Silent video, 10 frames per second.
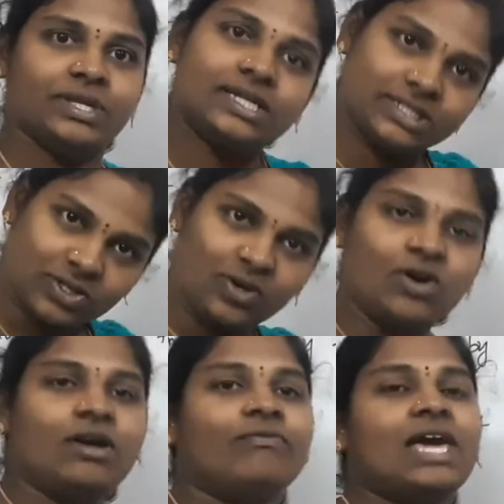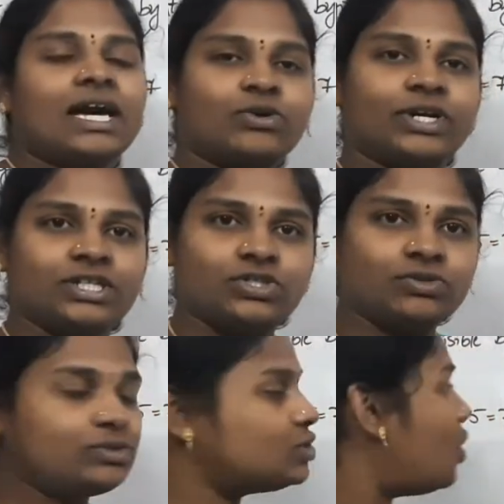So, we are going
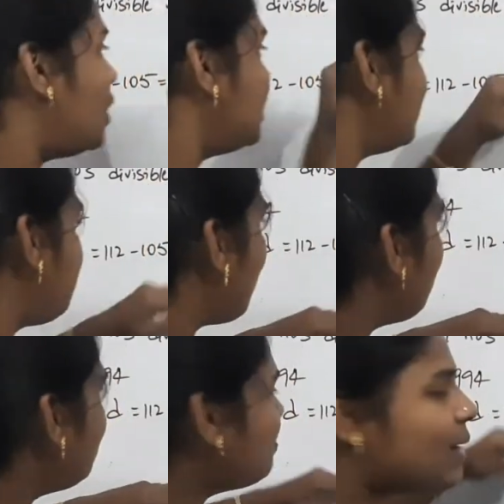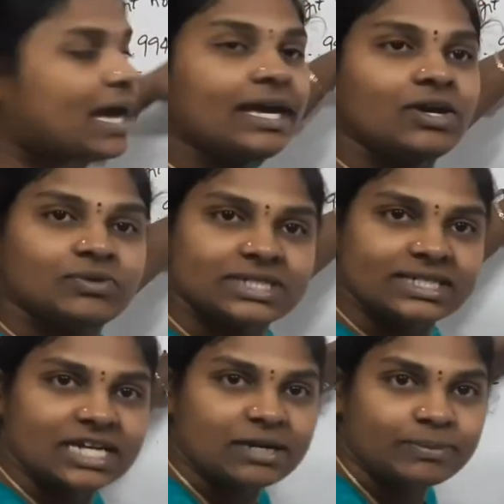to solve this problem by
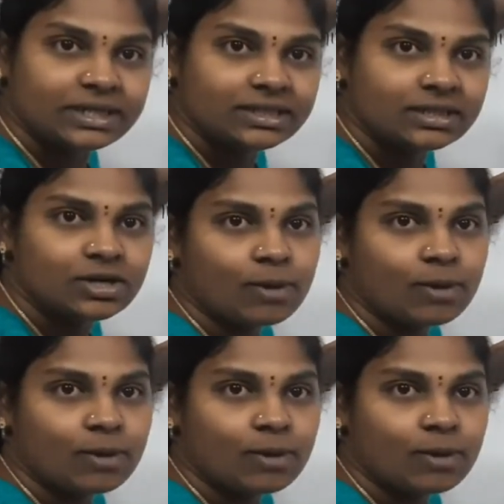using that particular